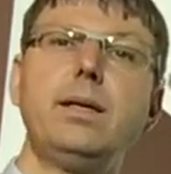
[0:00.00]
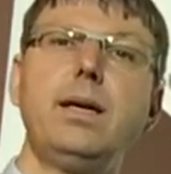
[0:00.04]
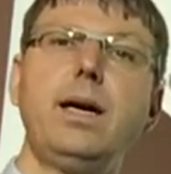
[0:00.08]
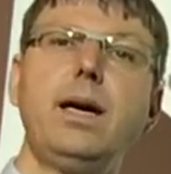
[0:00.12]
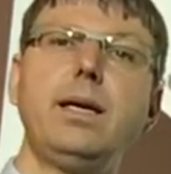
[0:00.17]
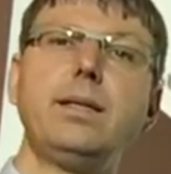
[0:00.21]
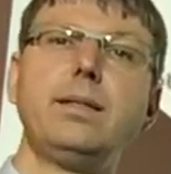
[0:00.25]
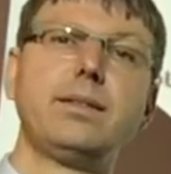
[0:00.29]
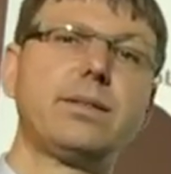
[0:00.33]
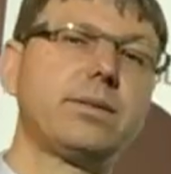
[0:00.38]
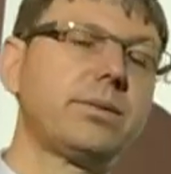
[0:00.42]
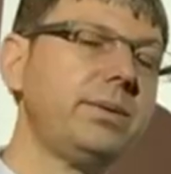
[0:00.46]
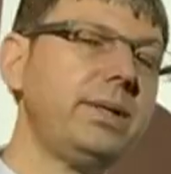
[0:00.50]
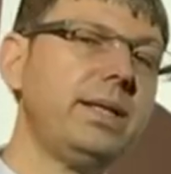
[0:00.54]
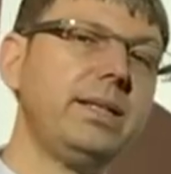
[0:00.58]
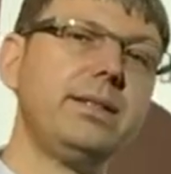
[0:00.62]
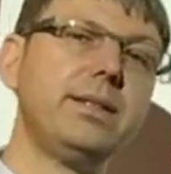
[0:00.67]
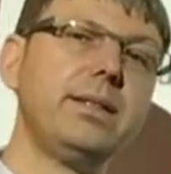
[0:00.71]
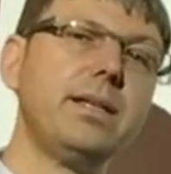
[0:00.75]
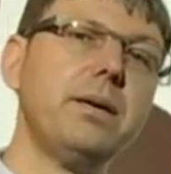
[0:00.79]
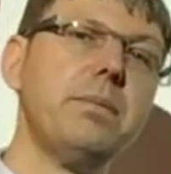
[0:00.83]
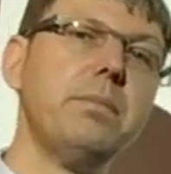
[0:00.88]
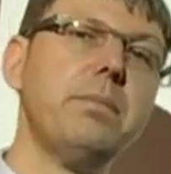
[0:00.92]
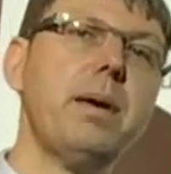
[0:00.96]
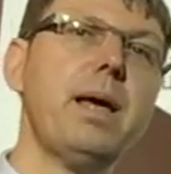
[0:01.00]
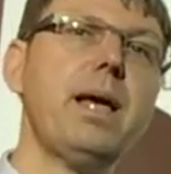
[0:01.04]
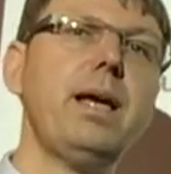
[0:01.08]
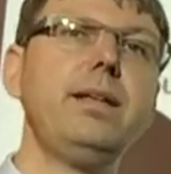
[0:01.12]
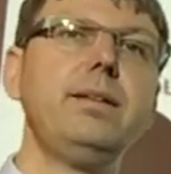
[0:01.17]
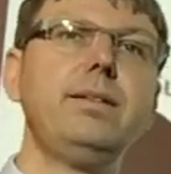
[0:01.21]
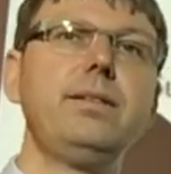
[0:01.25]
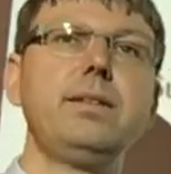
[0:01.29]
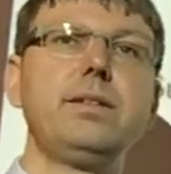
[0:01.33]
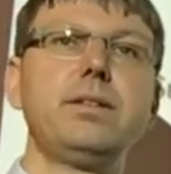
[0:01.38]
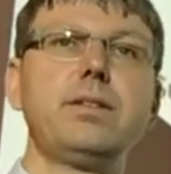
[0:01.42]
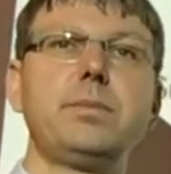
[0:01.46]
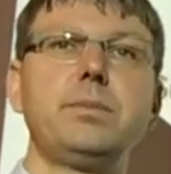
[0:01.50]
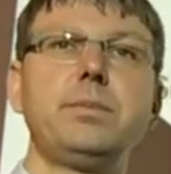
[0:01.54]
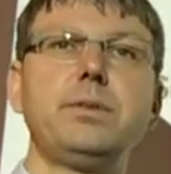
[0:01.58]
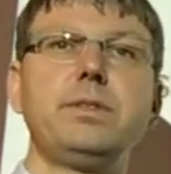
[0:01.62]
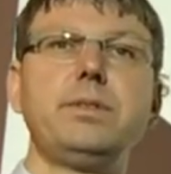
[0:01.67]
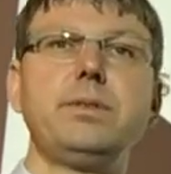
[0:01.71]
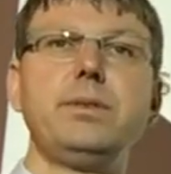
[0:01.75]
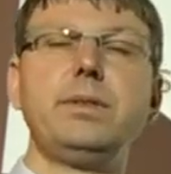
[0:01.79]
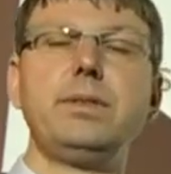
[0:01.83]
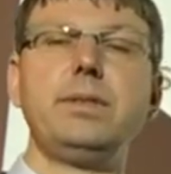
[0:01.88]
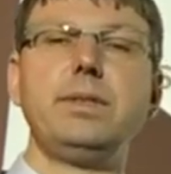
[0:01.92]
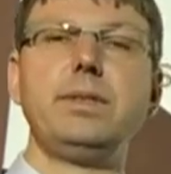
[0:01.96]
And it's creating amazing
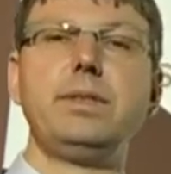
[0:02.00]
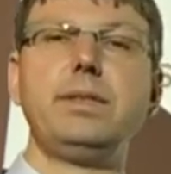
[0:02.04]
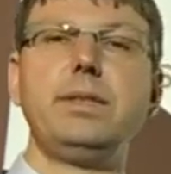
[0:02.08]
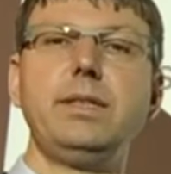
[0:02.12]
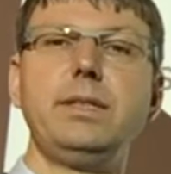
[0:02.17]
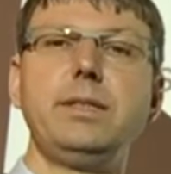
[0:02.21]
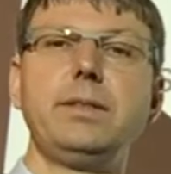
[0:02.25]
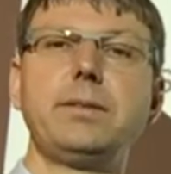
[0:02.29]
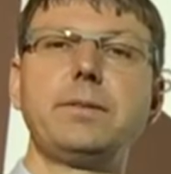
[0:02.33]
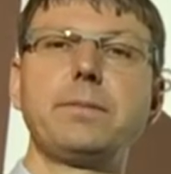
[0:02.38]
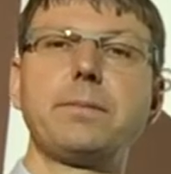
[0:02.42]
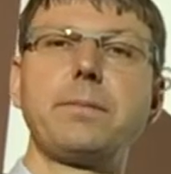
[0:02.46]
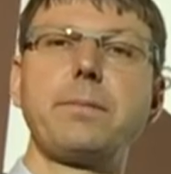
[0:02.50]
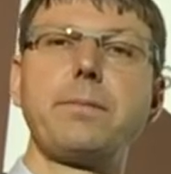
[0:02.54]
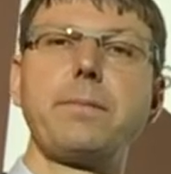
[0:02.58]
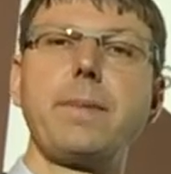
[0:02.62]
opportunities.